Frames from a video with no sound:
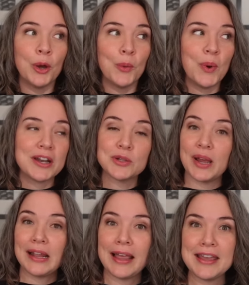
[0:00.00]
What do
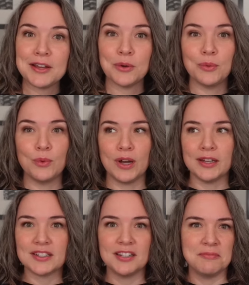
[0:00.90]
I like?
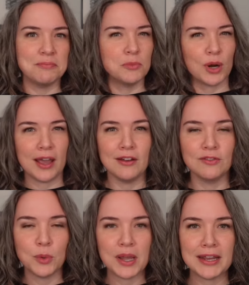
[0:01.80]
What would I
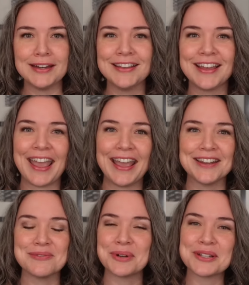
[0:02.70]
avoid?
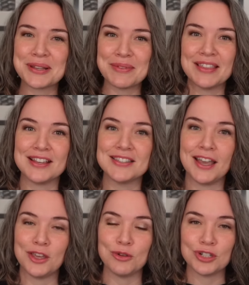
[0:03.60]
And what are some of the things
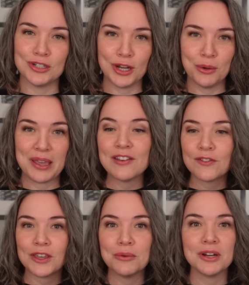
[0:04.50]
that you should know
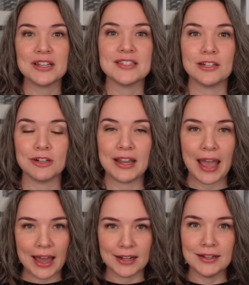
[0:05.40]
if you are considering
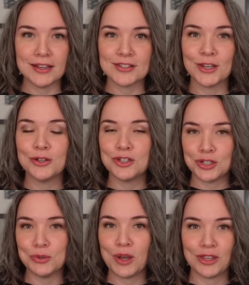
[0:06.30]
adding this
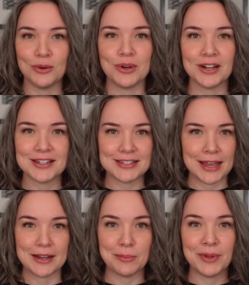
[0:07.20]
to your
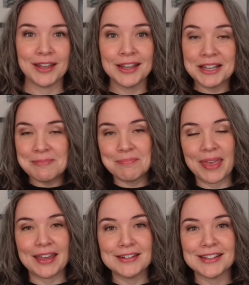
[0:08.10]
setup?
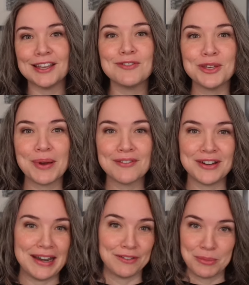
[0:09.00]
And if you
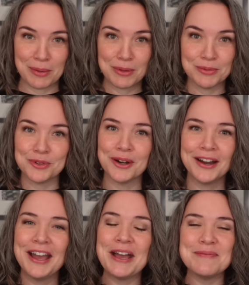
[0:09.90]
have never met me before,
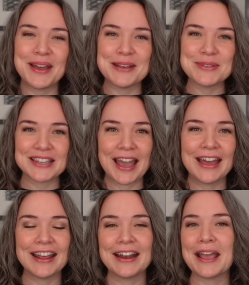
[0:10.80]
my name is
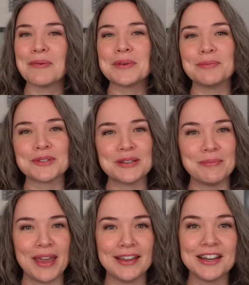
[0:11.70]
Cat and I help people to
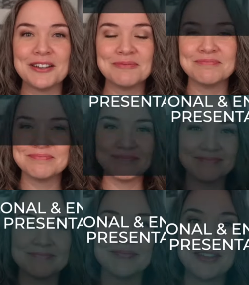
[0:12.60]
make
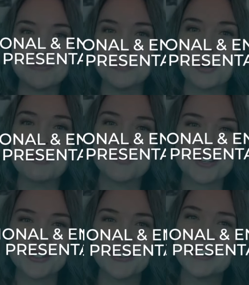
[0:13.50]
more
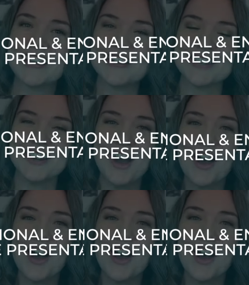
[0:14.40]
professional and engaging